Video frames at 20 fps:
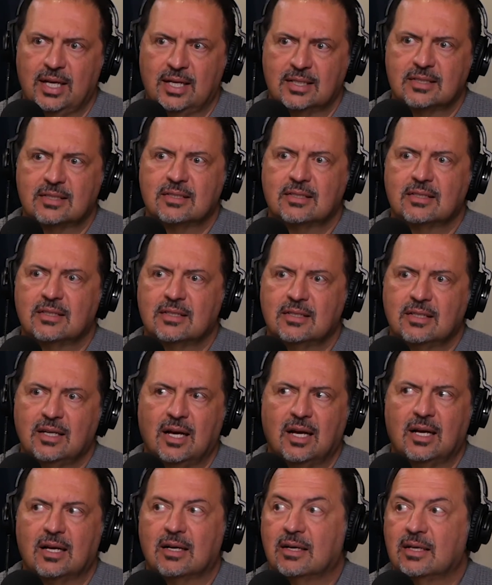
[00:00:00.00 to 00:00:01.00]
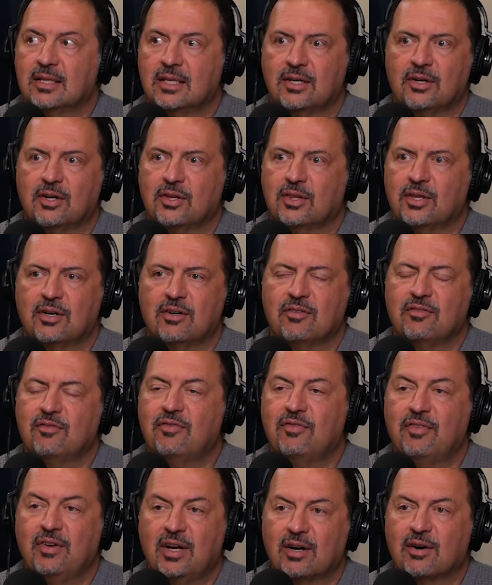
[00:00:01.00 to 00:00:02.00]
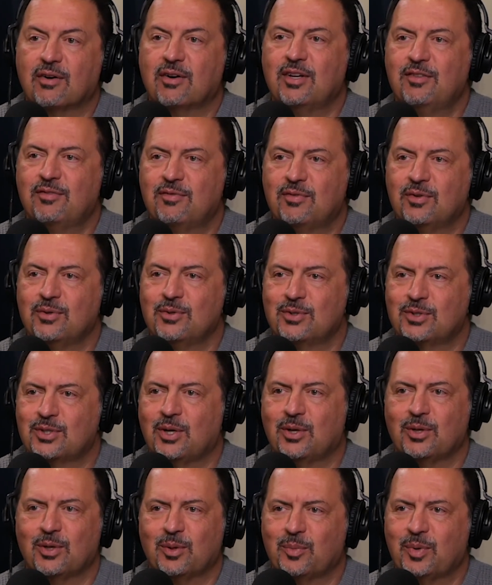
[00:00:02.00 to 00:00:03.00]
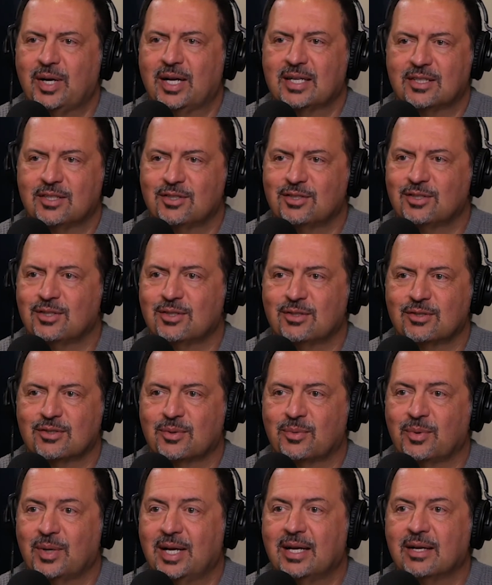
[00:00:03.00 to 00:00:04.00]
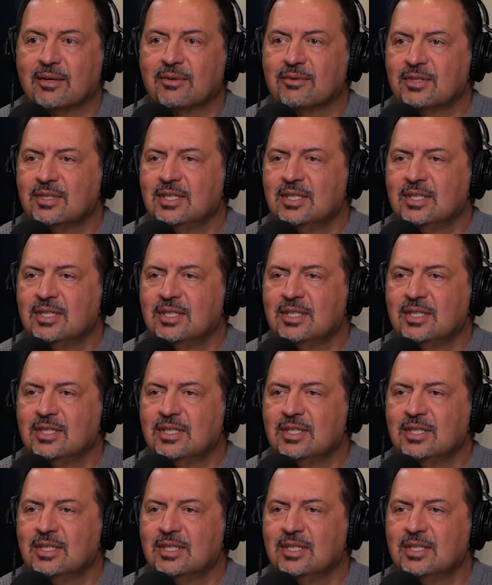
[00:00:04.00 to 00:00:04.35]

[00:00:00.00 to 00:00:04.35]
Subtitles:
Yes. Yeah. There are very few solo practitioners around.